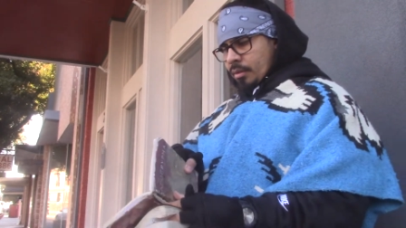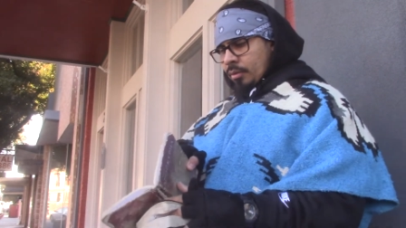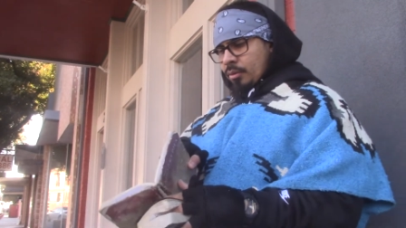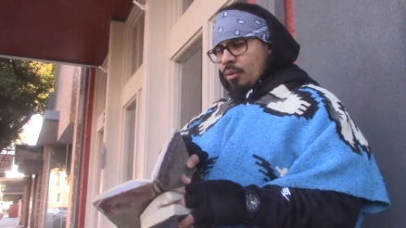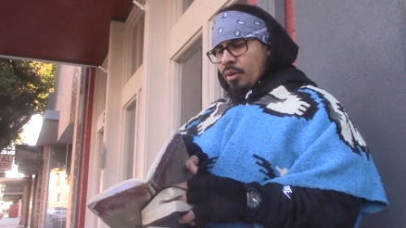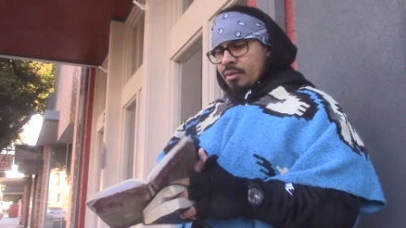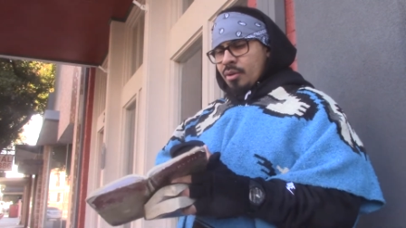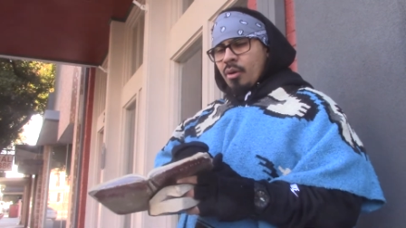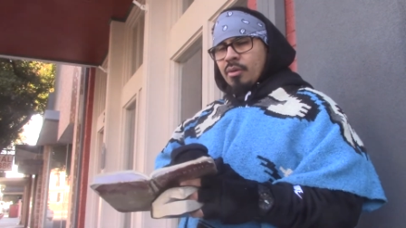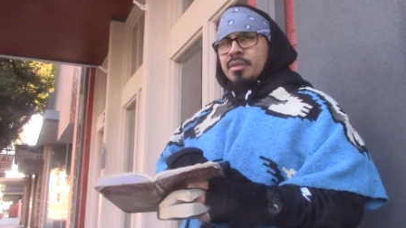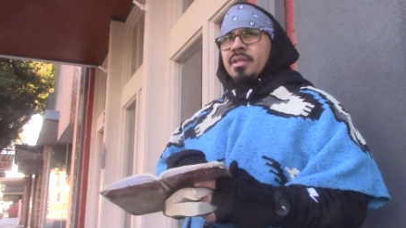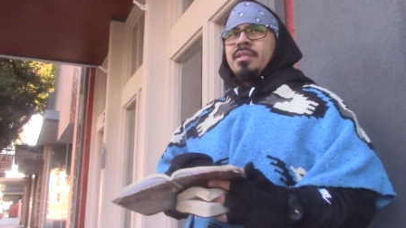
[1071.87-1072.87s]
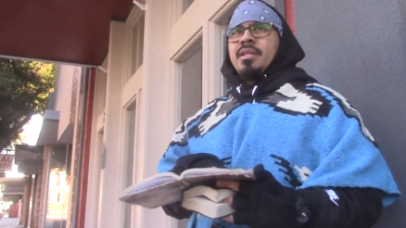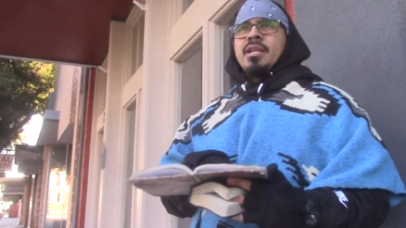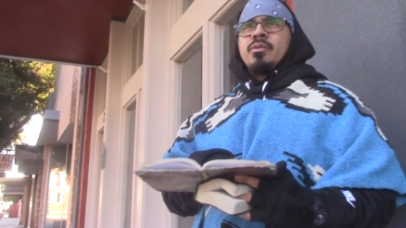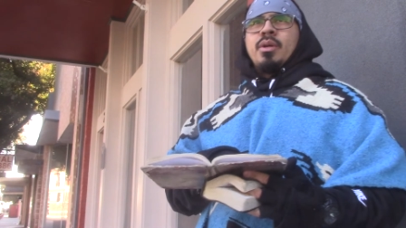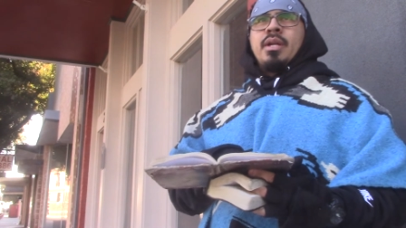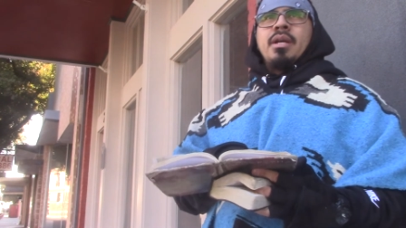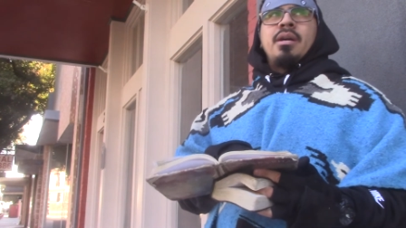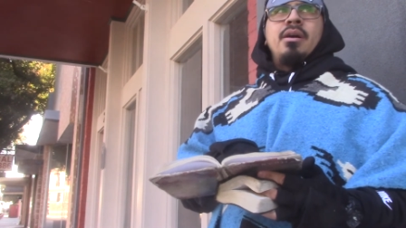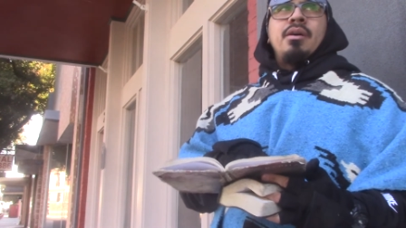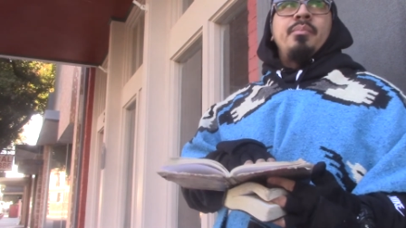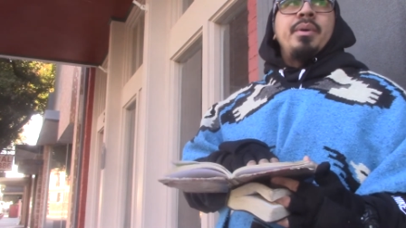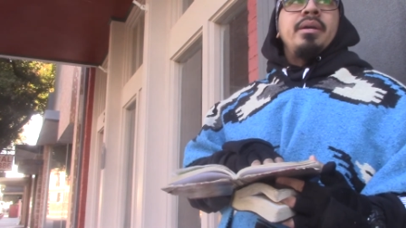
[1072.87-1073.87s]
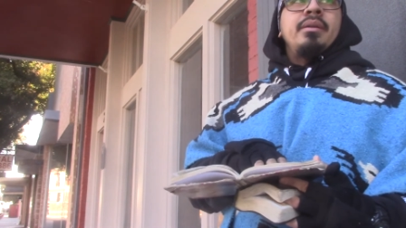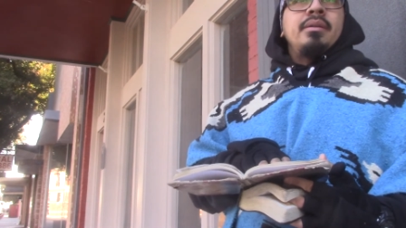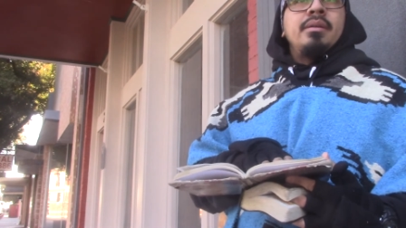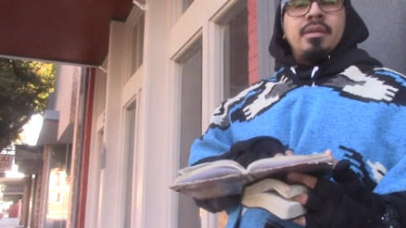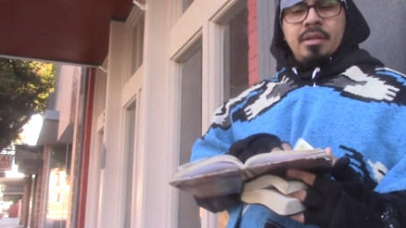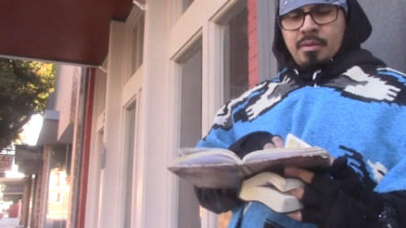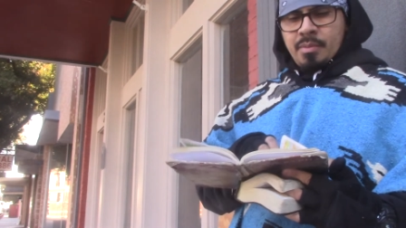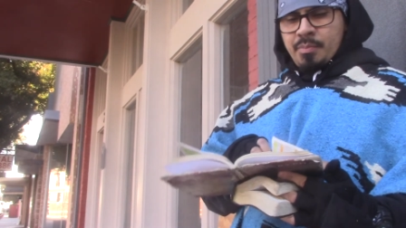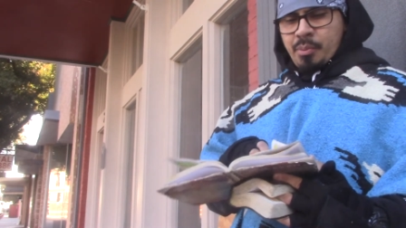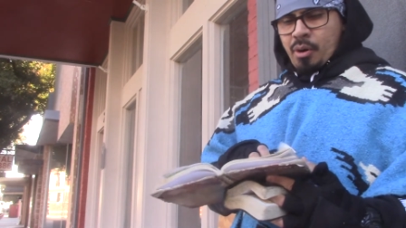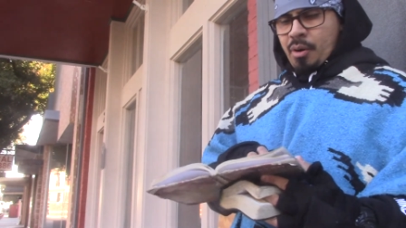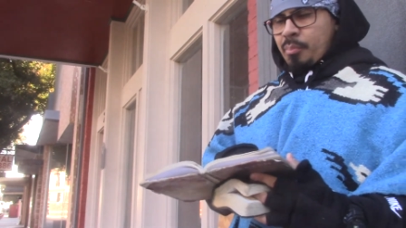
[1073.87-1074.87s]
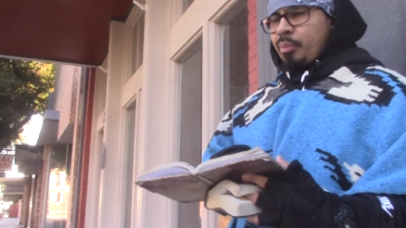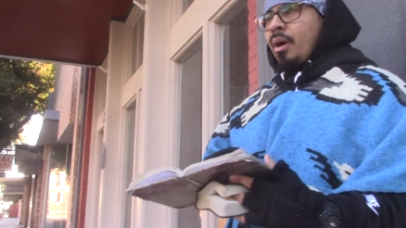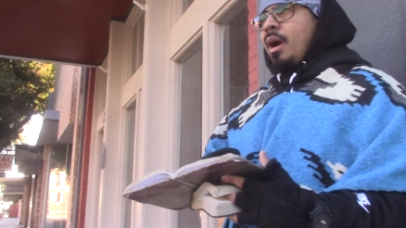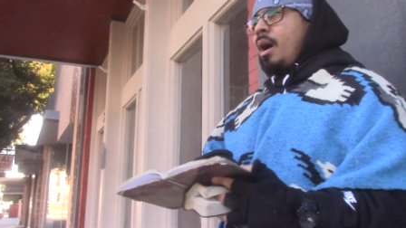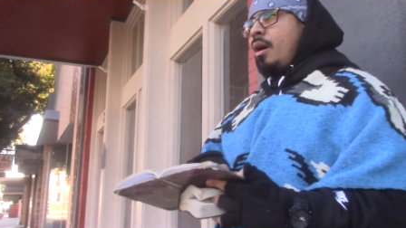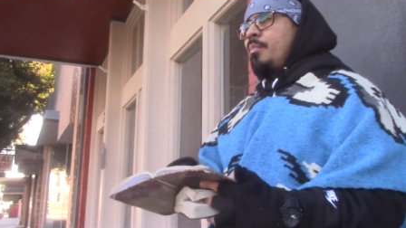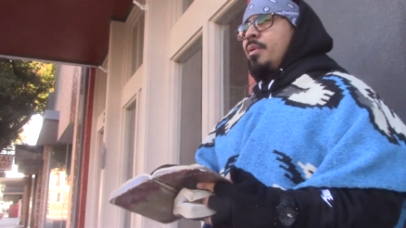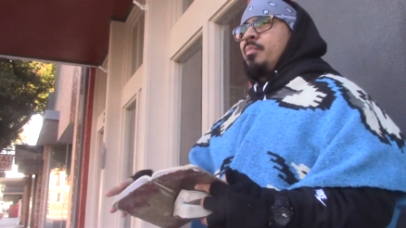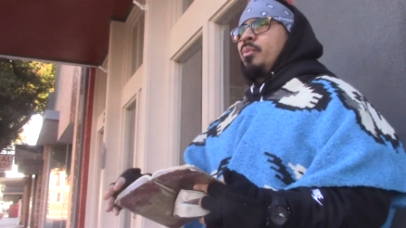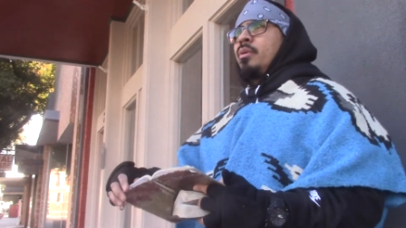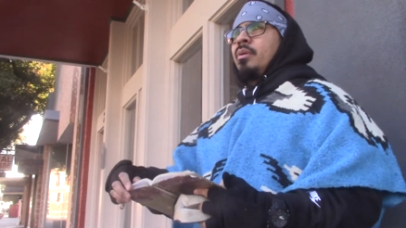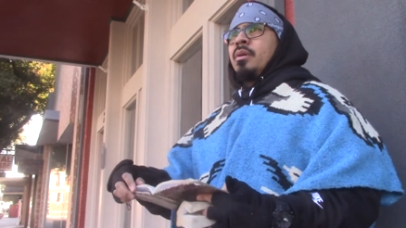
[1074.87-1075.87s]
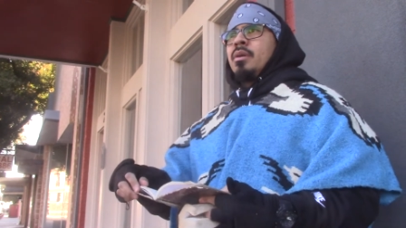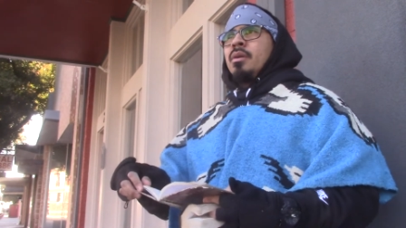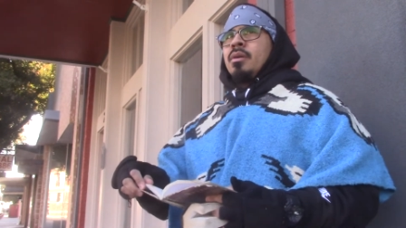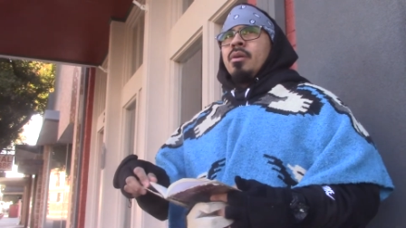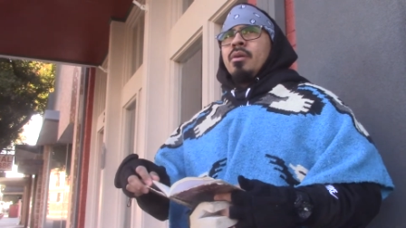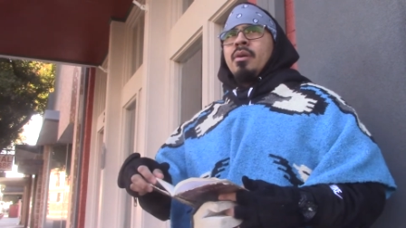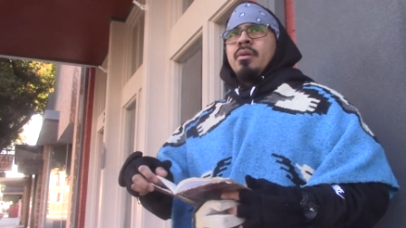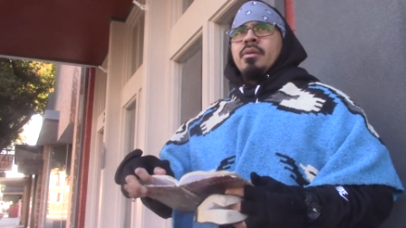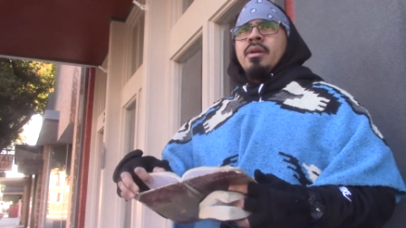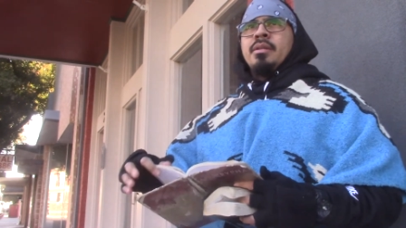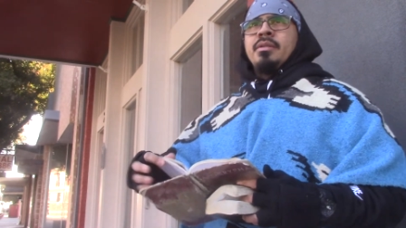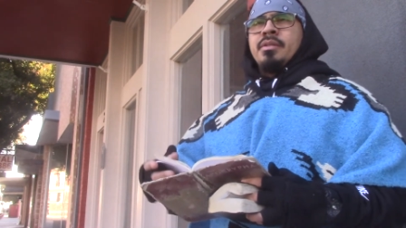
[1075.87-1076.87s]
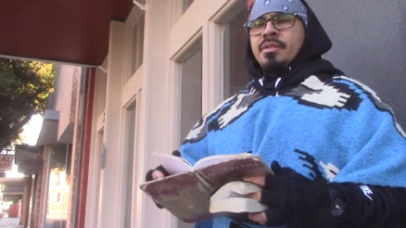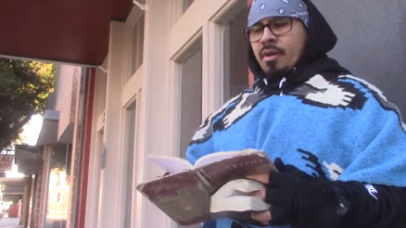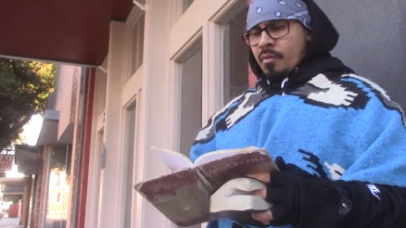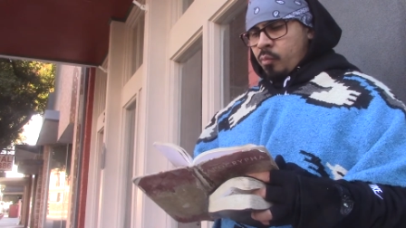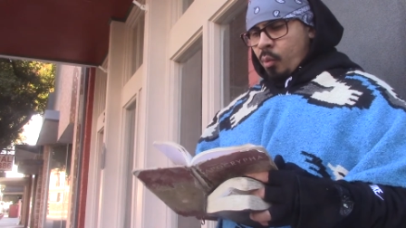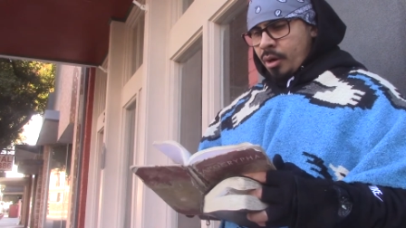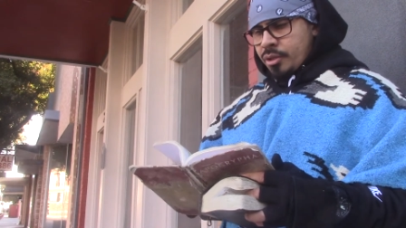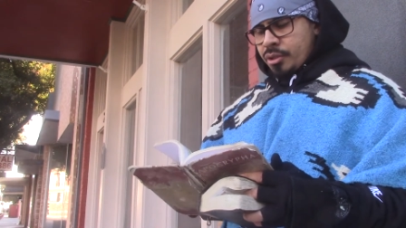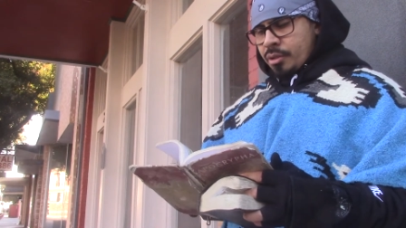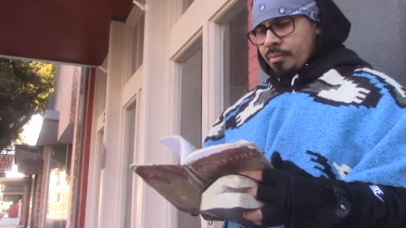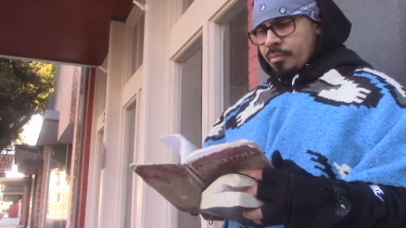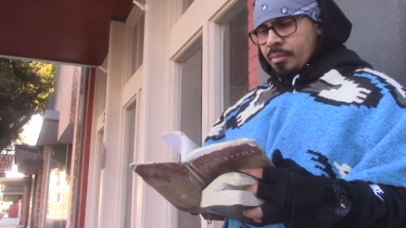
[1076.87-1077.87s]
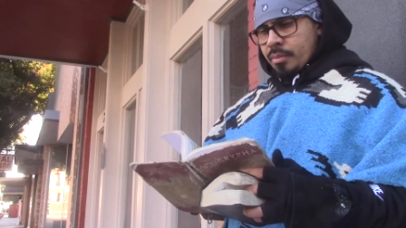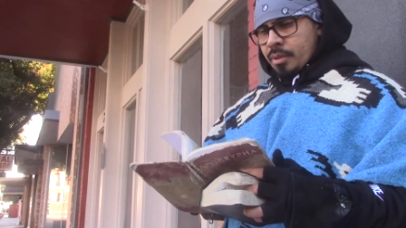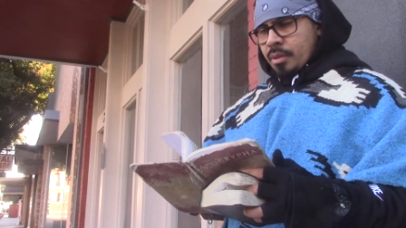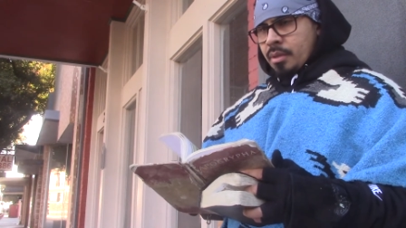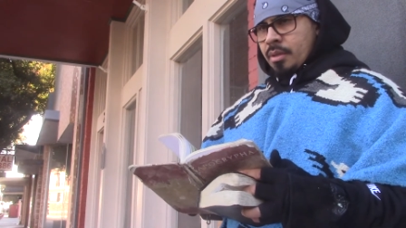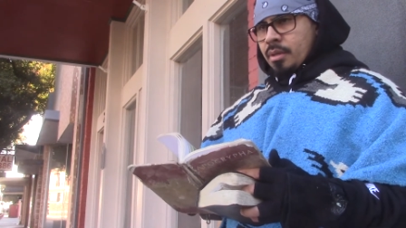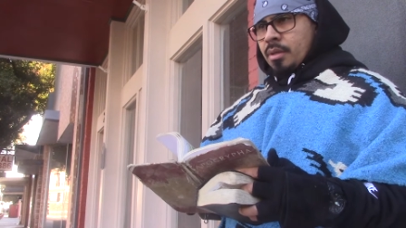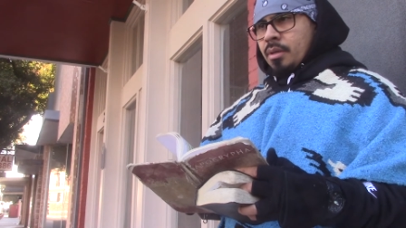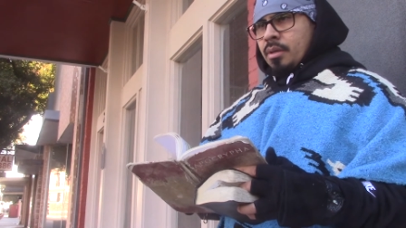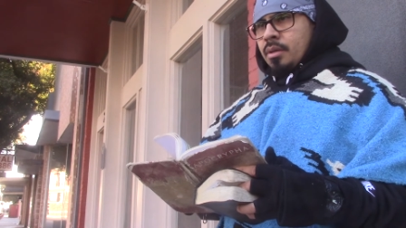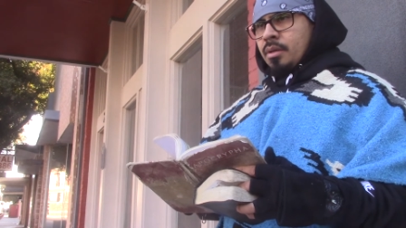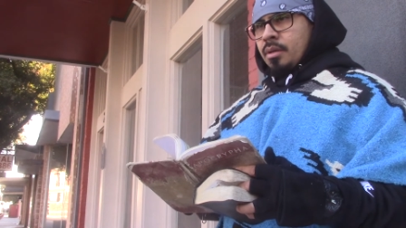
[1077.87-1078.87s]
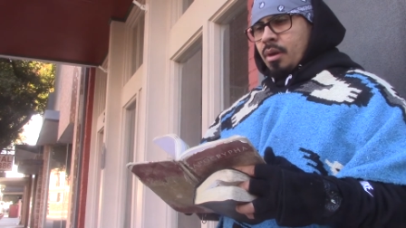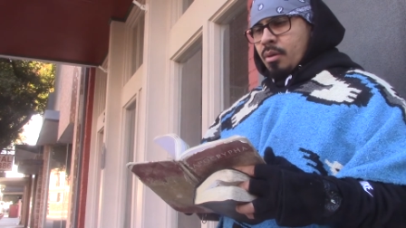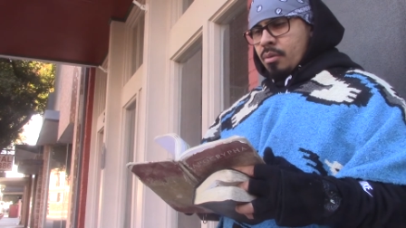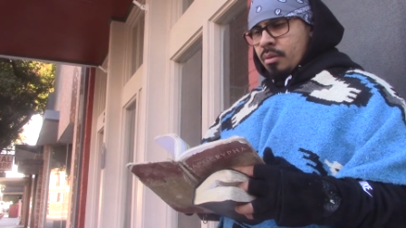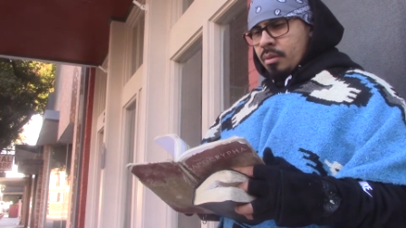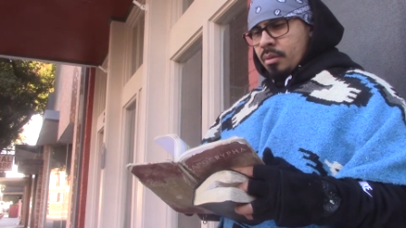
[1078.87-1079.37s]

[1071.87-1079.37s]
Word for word: The Lord told us these things were gonna come, man. Eh? People are proud, people are, are, are into self-worship, you know?